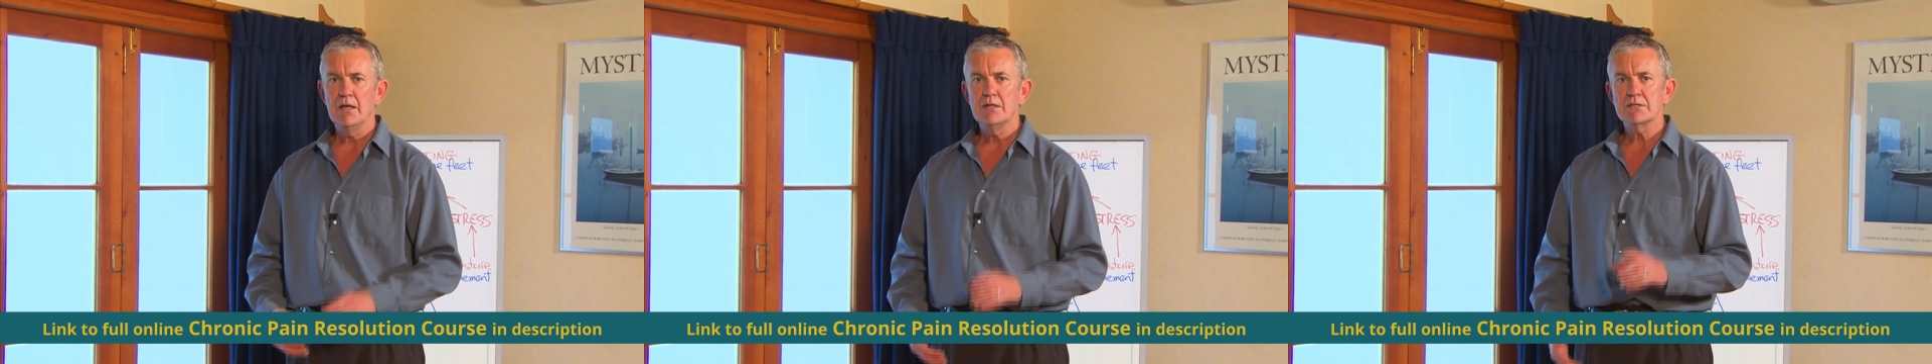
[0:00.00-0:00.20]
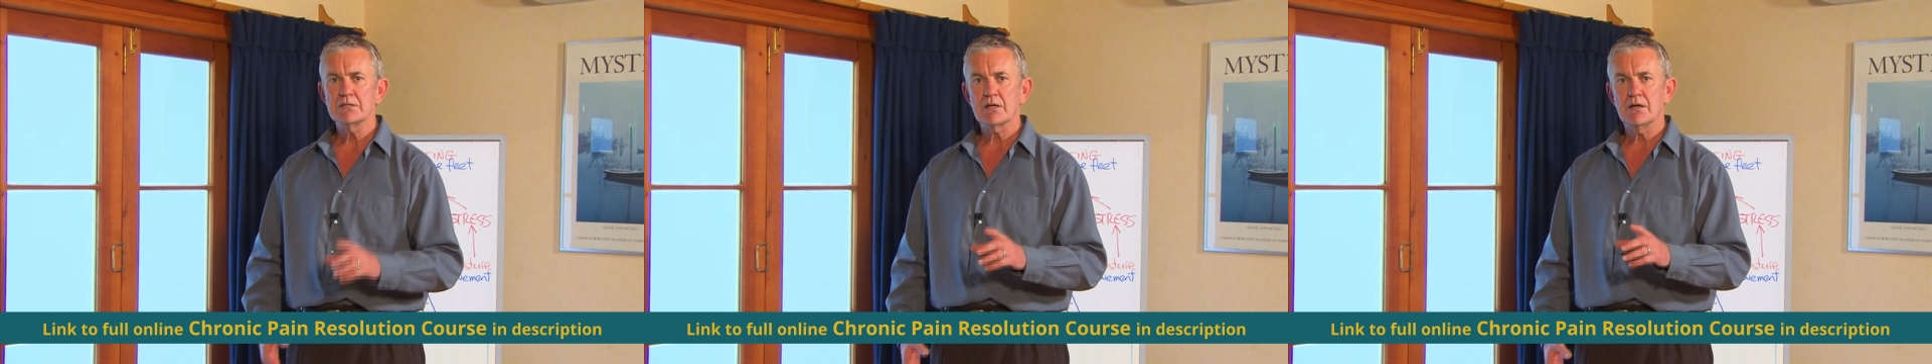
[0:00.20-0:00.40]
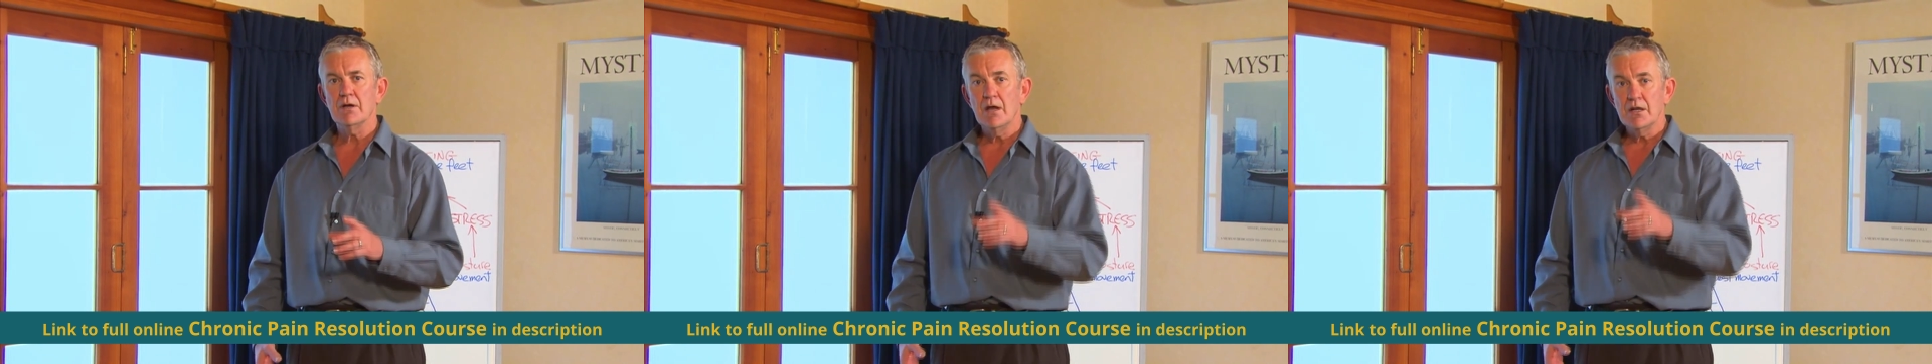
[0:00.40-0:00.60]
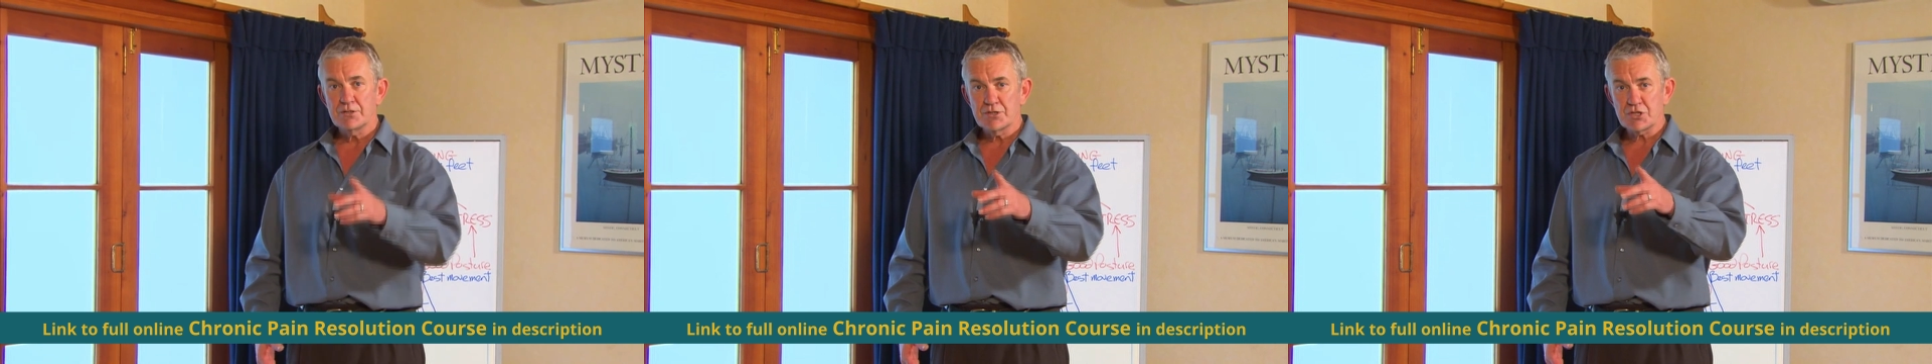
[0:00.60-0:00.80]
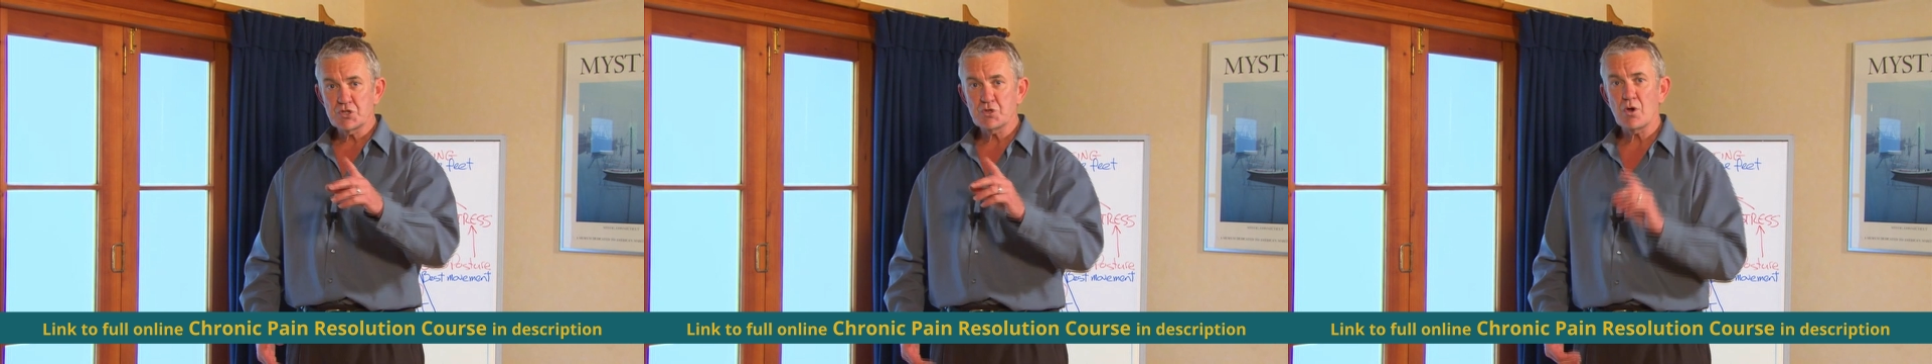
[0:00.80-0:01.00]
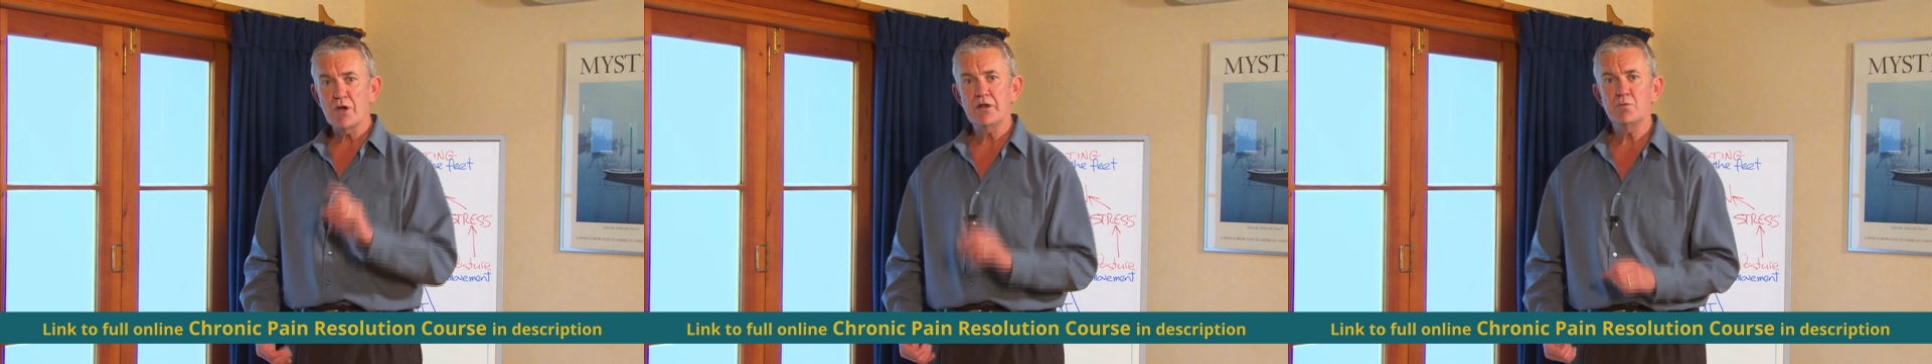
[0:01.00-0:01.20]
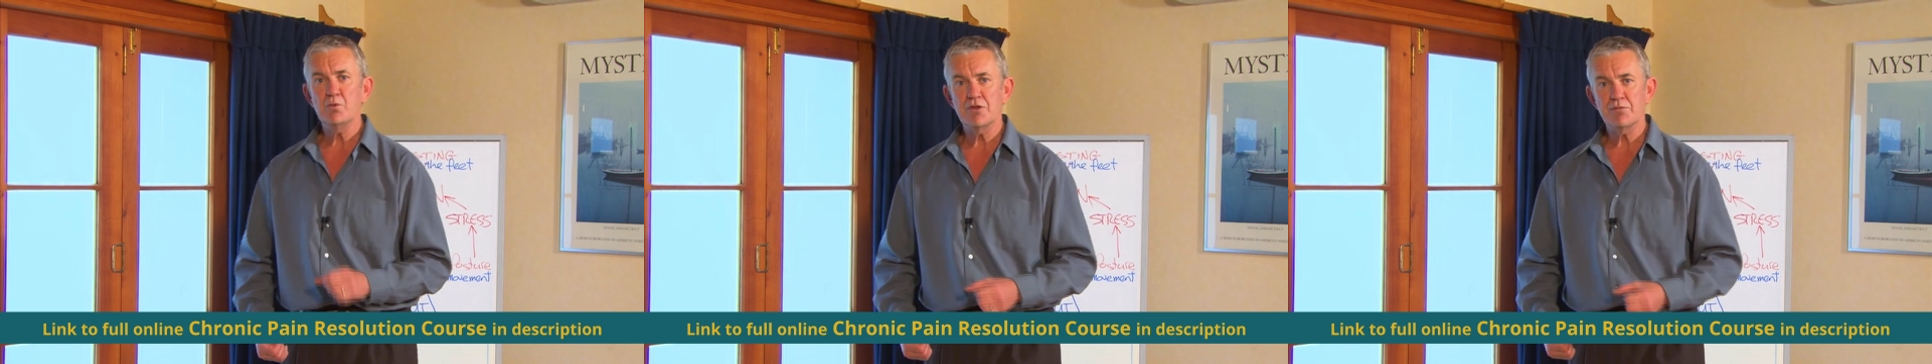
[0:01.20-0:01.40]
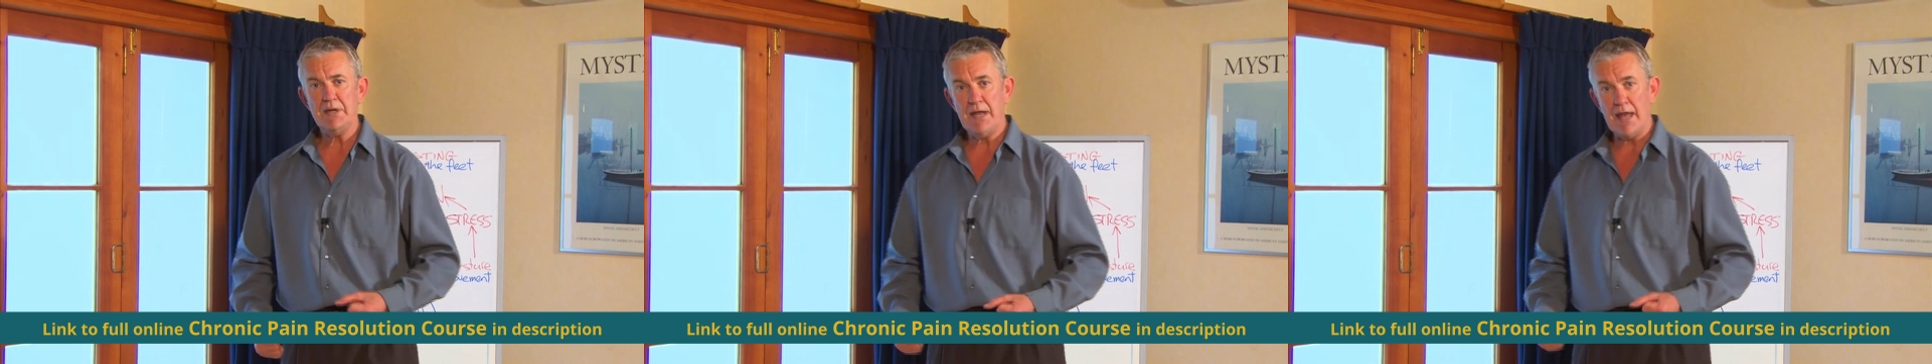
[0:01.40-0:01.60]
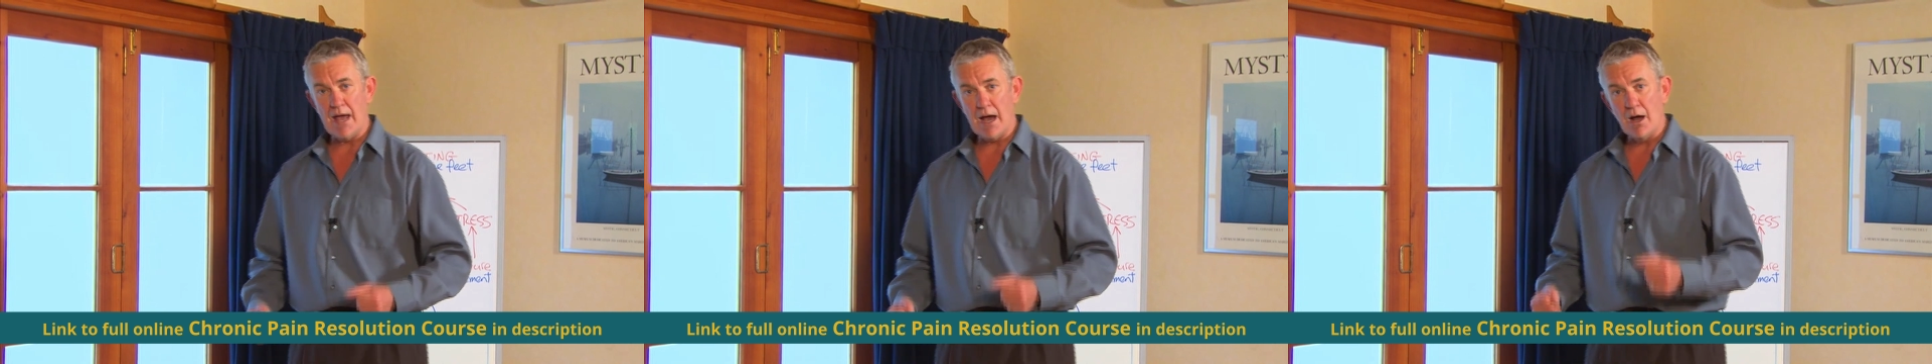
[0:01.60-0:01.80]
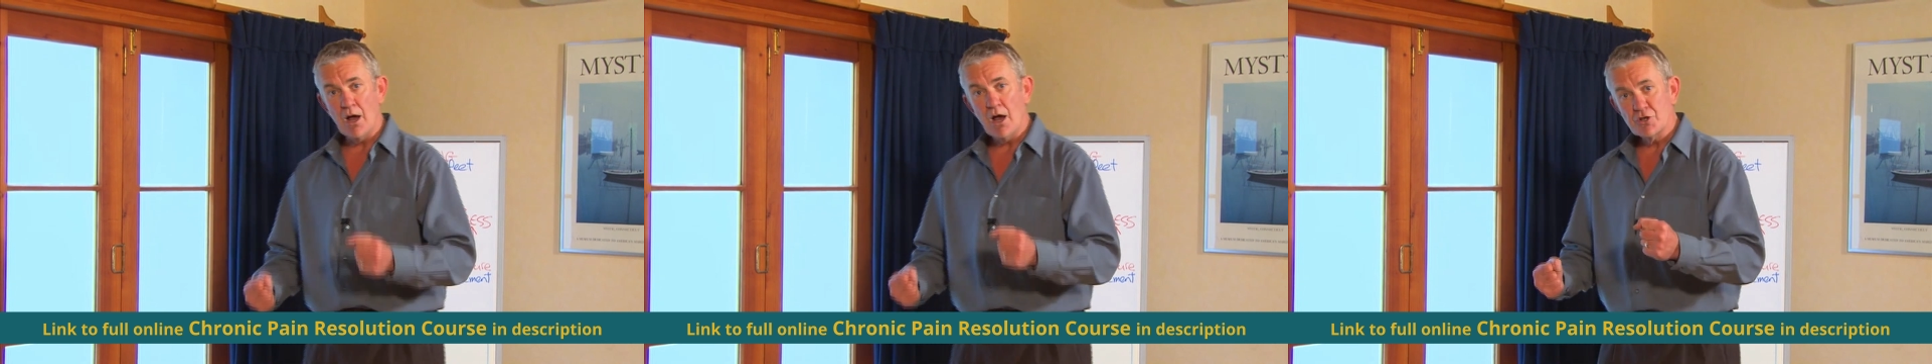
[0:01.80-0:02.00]
So just join in with me
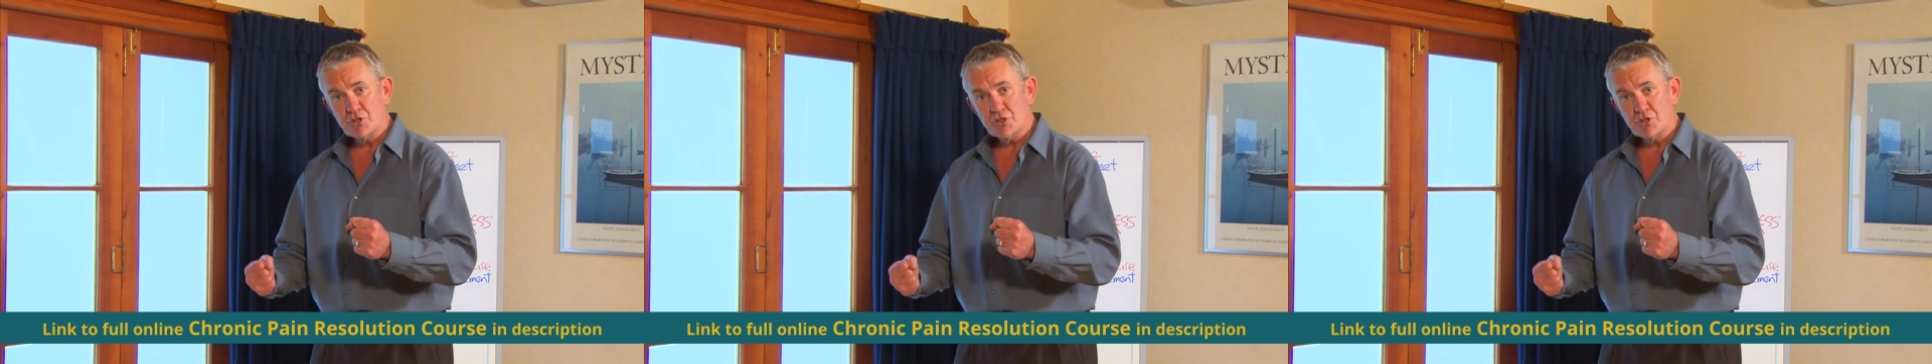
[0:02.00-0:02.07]
now.